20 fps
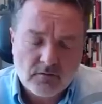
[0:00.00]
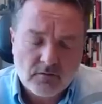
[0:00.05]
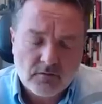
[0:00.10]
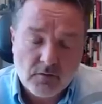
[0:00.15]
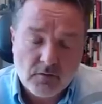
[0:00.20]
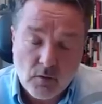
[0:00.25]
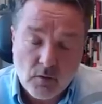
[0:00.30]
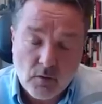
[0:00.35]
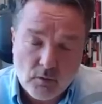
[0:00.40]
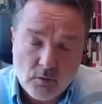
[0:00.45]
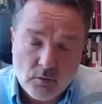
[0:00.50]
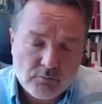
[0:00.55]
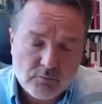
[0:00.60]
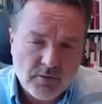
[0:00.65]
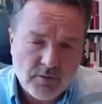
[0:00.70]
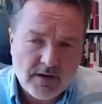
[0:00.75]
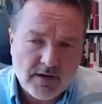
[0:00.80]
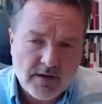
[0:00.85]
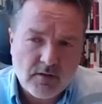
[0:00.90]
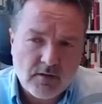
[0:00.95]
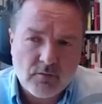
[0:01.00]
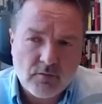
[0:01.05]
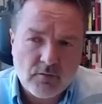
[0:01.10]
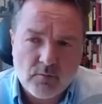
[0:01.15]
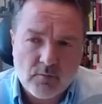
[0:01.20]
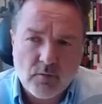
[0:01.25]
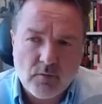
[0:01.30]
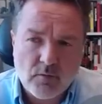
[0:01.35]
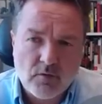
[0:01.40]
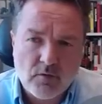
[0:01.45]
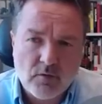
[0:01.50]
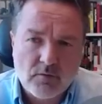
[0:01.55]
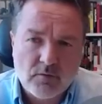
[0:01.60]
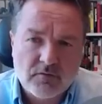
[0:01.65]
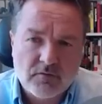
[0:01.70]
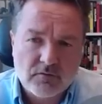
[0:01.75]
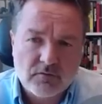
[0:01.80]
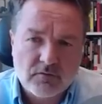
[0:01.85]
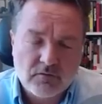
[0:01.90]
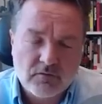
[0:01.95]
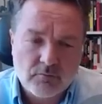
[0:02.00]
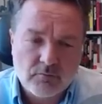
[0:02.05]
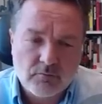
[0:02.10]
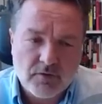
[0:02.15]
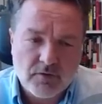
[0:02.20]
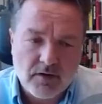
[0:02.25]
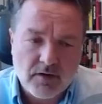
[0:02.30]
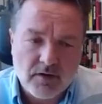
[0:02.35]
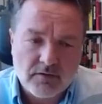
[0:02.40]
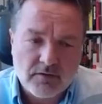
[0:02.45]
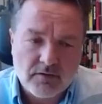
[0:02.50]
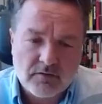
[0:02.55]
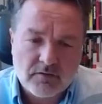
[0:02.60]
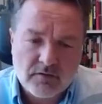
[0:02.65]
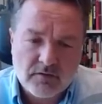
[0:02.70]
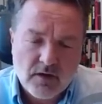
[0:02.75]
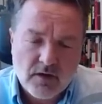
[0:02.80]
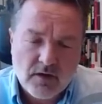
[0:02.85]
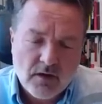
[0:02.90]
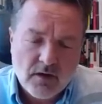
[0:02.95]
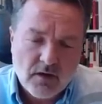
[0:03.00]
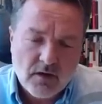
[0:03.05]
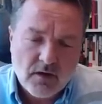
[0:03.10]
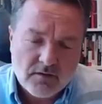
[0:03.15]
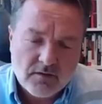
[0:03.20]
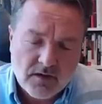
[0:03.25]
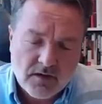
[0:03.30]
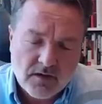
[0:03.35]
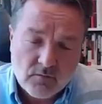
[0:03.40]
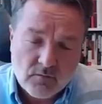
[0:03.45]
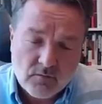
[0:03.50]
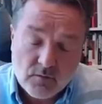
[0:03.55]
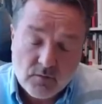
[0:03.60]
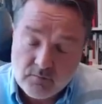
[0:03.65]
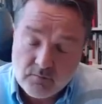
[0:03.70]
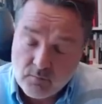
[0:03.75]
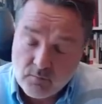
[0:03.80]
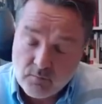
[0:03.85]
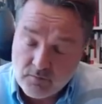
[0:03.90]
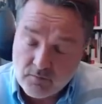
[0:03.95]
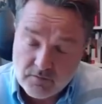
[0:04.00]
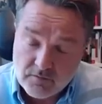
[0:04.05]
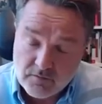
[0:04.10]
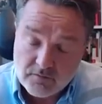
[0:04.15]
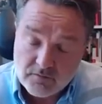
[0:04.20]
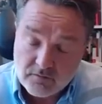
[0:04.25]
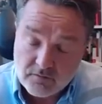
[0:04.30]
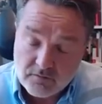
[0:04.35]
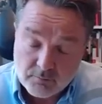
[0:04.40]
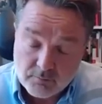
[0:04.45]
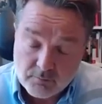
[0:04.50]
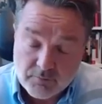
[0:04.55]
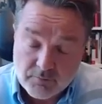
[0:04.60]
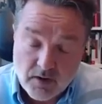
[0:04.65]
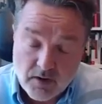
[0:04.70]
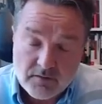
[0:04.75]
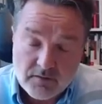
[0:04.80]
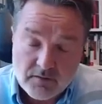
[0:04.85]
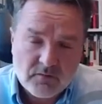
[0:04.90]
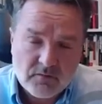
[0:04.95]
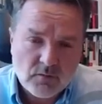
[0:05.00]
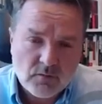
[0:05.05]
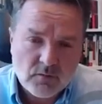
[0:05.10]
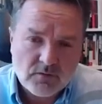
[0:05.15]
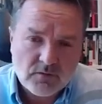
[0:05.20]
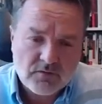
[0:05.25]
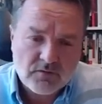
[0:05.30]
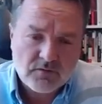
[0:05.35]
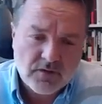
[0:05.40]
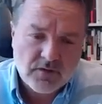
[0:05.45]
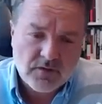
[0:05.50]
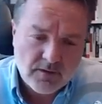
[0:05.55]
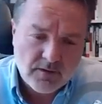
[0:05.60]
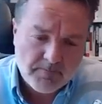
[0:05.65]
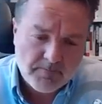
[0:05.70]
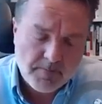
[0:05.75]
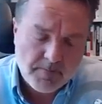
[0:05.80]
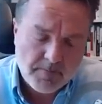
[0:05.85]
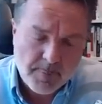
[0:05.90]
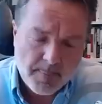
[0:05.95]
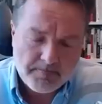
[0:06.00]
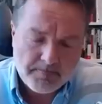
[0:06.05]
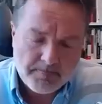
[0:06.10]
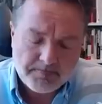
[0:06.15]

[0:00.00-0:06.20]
So the outbreak of the war was not a surprise. I think what was a surprise was the